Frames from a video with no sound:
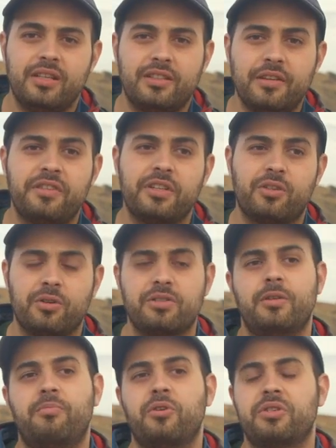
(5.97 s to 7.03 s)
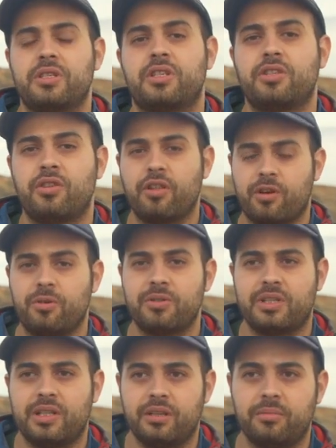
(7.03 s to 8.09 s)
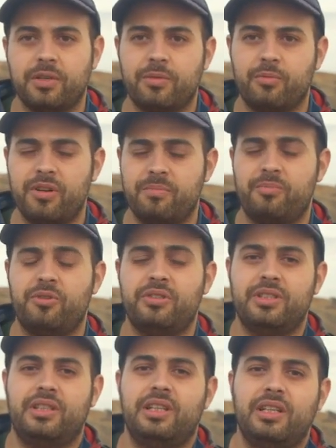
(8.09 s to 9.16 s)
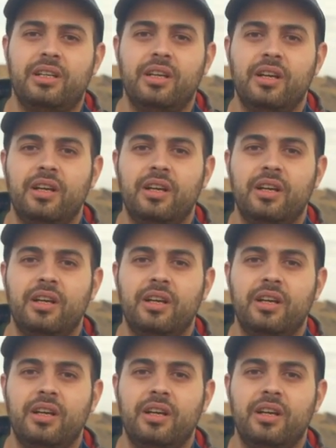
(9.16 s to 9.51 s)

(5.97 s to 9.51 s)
different coastal processes on the coastline, but more importantly,